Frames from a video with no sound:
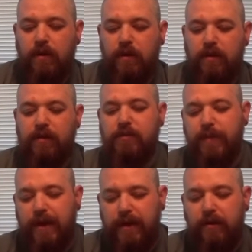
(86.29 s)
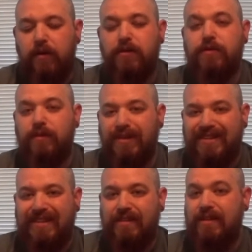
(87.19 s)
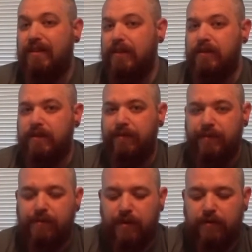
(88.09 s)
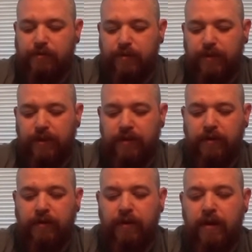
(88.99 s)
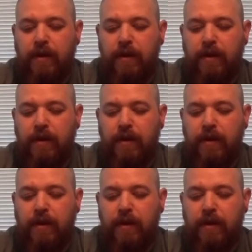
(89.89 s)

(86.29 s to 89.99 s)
This bag also contains at least 72 hours worth of gear,